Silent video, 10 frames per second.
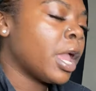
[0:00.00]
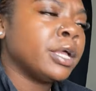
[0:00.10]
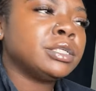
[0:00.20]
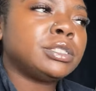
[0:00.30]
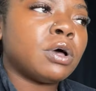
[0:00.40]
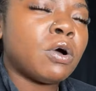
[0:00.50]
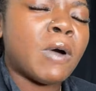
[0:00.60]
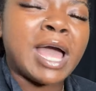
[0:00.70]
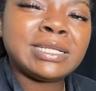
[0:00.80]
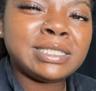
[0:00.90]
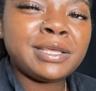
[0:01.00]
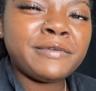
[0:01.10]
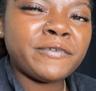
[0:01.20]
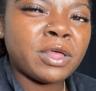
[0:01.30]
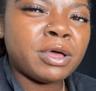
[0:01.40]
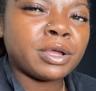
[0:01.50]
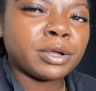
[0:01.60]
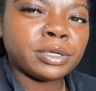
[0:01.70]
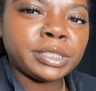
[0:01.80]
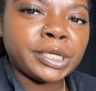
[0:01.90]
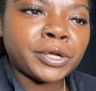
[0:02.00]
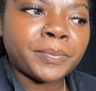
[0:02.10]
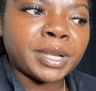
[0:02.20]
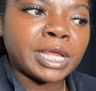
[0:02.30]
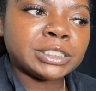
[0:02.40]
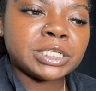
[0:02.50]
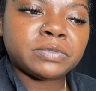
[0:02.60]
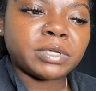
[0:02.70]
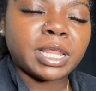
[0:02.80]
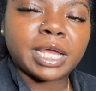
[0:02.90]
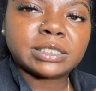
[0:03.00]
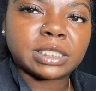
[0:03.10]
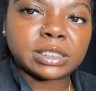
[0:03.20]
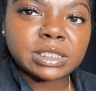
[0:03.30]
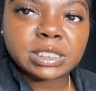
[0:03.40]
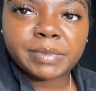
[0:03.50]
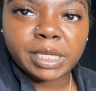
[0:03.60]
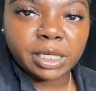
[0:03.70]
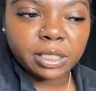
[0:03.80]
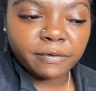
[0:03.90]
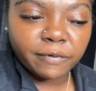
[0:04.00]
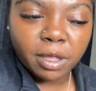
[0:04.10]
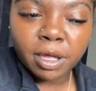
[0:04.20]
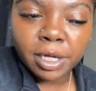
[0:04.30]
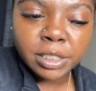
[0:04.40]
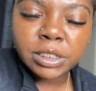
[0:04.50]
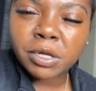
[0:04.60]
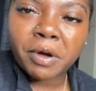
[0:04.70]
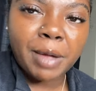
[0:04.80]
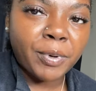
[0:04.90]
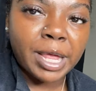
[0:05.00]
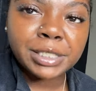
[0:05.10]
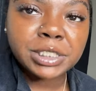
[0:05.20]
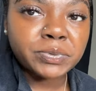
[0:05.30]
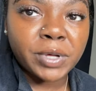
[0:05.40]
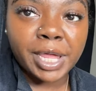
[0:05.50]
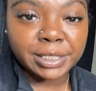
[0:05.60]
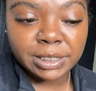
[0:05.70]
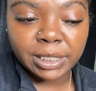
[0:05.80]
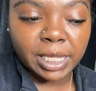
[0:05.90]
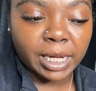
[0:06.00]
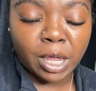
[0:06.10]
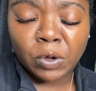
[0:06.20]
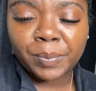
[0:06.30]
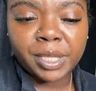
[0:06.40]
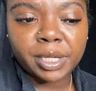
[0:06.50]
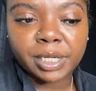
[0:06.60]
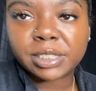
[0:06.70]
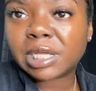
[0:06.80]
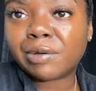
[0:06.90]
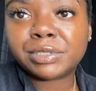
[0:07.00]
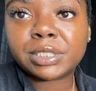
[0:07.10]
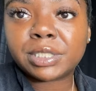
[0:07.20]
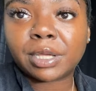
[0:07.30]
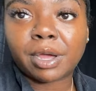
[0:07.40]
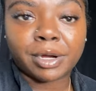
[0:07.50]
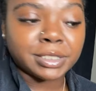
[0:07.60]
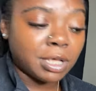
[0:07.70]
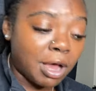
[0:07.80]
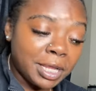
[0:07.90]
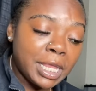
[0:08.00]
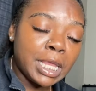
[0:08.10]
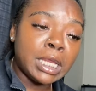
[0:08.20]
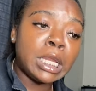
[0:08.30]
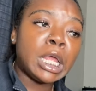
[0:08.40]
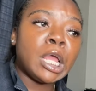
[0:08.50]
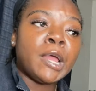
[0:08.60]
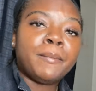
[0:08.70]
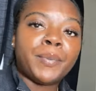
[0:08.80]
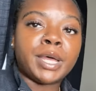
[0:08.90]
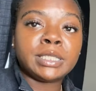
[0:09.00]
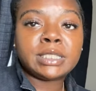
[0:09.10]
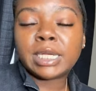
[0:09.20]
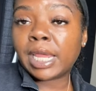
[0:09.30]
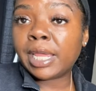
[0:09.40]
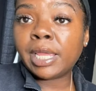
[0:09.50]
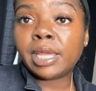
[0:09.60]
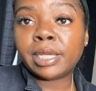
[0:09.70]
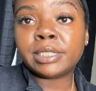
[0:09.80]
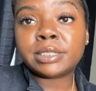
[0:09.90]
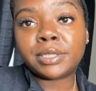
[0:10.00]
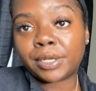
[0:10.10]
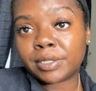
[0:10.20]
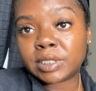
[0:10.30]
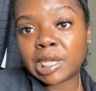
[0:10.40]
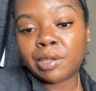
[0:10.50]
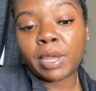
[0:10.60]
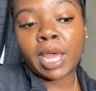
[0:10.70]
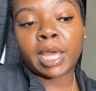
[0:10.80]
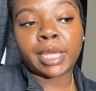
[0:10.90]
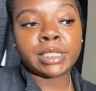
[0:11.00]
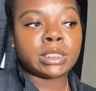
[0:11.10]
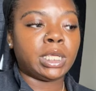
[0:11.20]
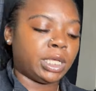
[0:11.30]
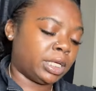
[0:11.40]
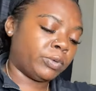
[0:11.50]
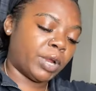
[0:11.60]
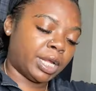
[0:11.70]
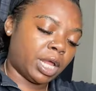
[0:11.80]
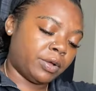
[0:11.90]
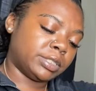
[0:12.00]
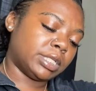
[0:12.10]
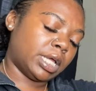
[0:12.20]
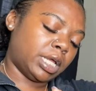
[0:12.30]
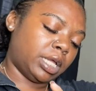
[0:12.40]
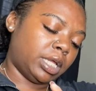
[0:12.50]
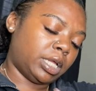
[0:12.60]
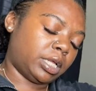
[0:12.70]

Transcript: So I did vlog earlier, but I just realized that this is the beginning of the vlog. So I probably just will exit that out because I was just in the car talking. But today is Thursday, you guys. And right now it's like,